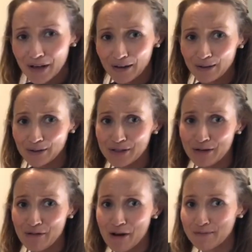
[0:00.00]
Our laundry
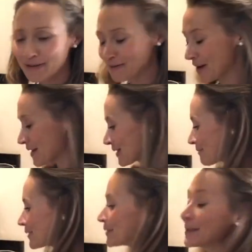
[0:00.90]
room's quite
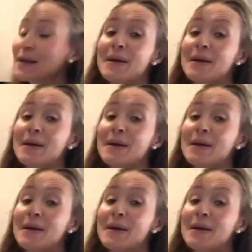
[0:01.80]
small,